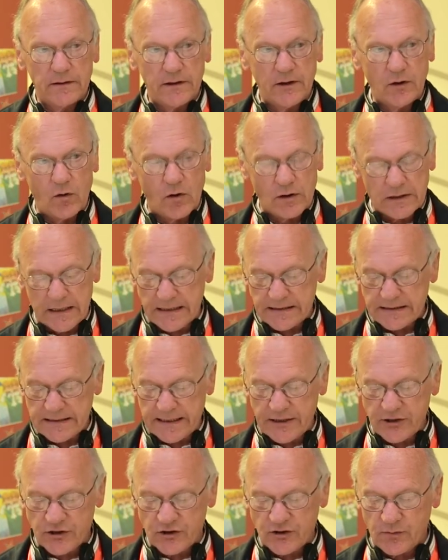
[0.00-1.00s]
an
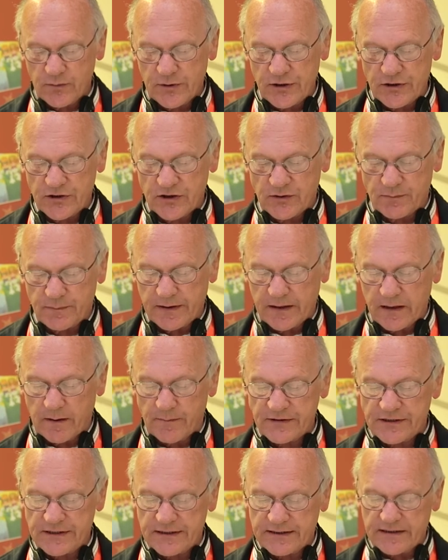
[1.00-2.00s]
organization which has
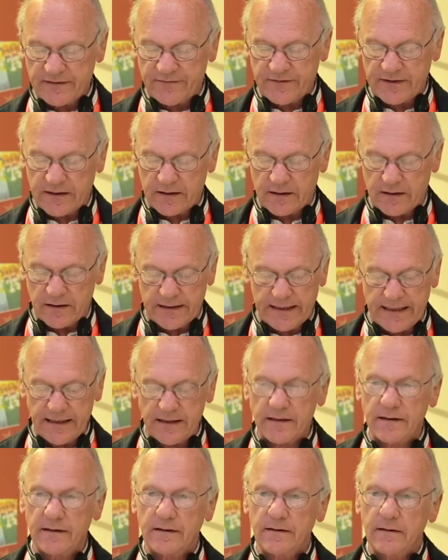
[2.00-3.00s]
become a significant
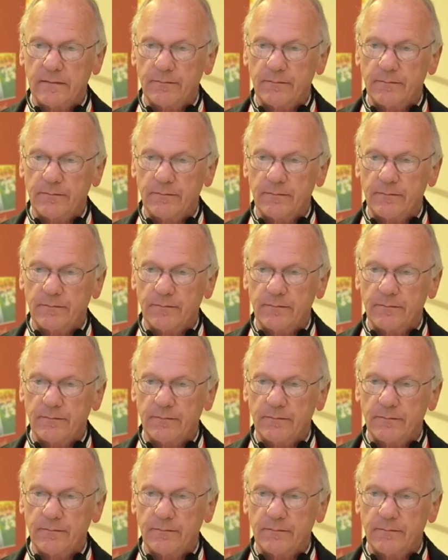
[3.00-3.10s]
link